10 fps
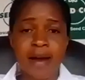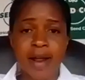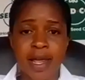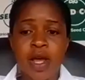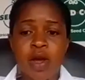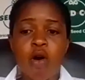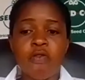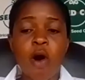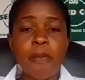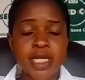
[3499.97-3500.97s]
array
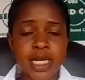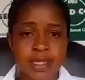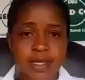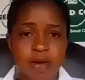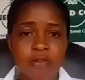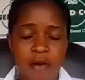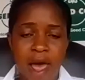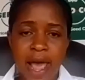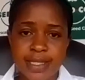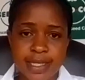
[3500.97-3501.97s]
of options or
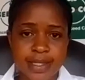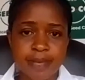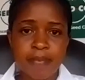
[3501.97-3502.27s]
varieties.